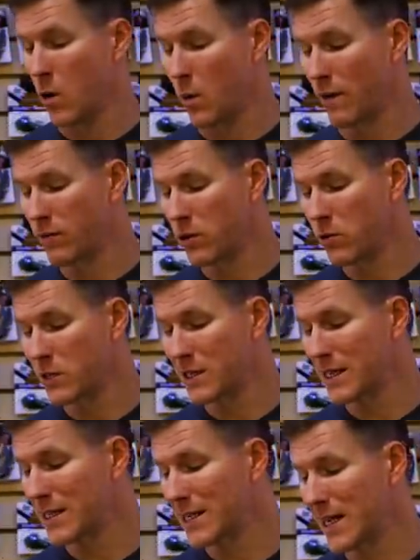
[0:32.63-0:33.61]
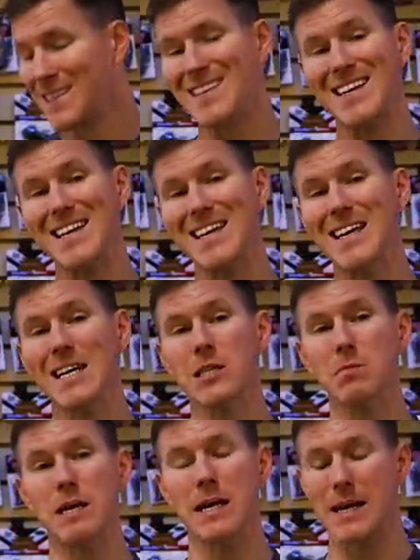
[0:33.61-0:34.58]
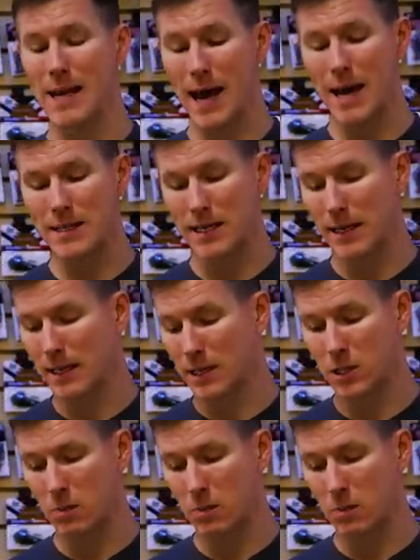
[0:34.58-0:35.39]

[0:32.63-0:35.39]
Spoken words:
We have the new Sixth Sense ESP casting and